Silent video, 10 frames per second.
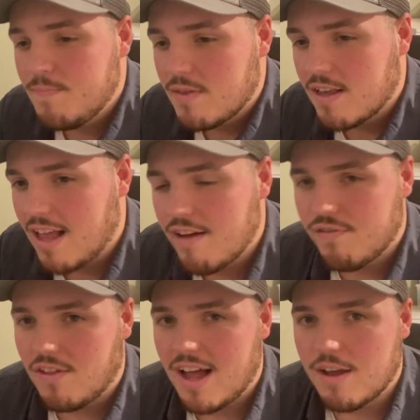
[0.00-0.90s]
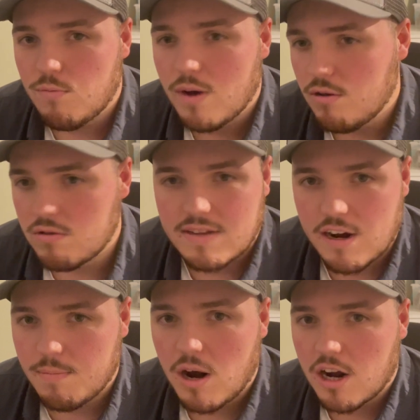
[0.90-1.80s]
that fly will tear
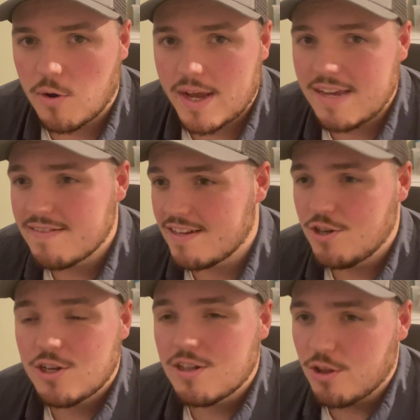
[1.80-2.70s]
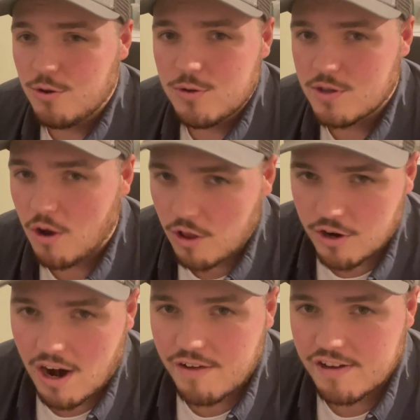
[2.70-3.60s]
apart quite easily. You could lose the
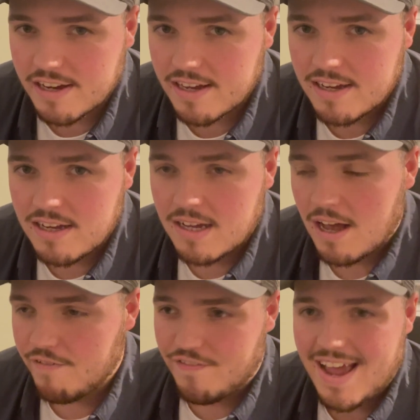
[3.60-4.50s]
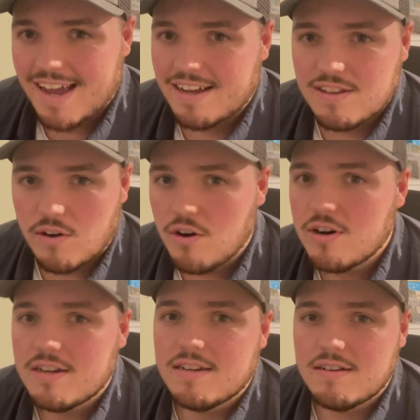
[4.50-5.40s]
holographic effect
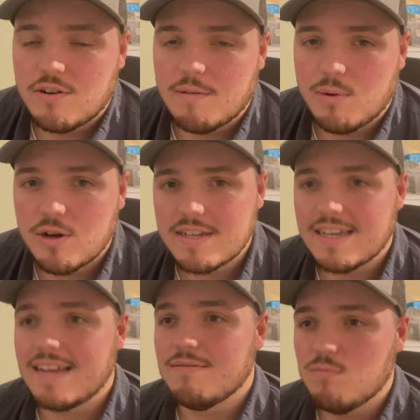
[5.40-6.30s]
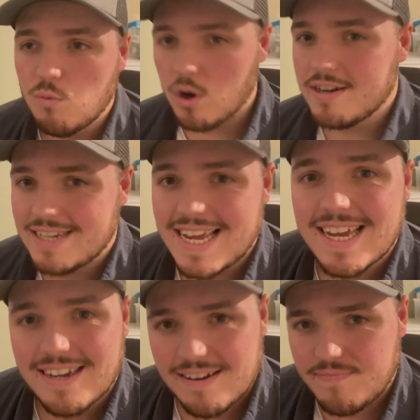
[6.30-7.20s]
on a body in one
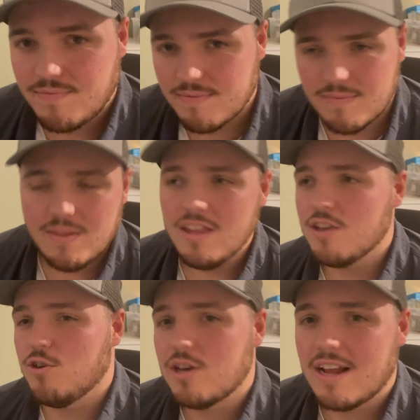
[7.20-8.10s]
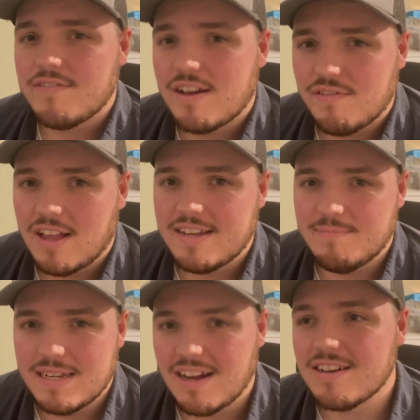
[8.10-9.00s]
take. You could have that fly
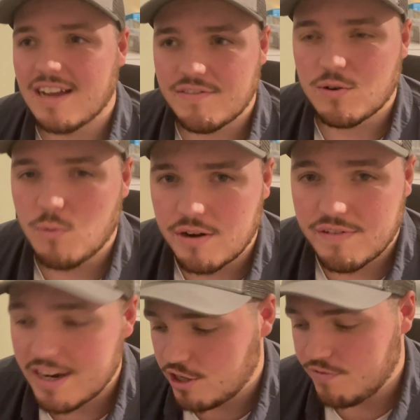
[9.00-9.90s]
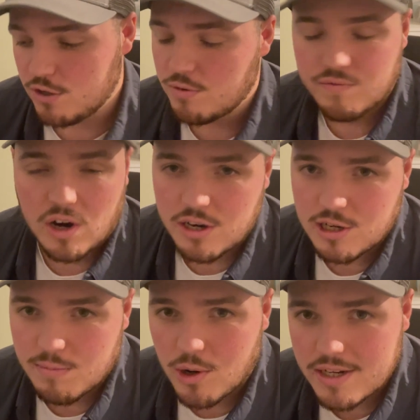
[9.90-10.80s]
be done after one fish if you don't varnish
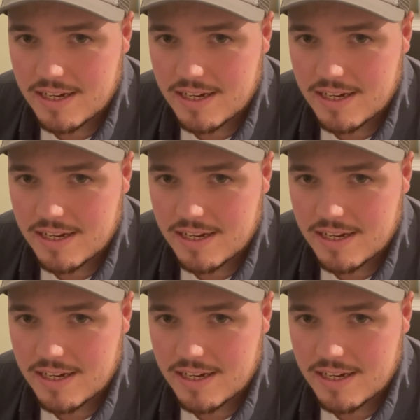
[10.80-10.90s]
the body.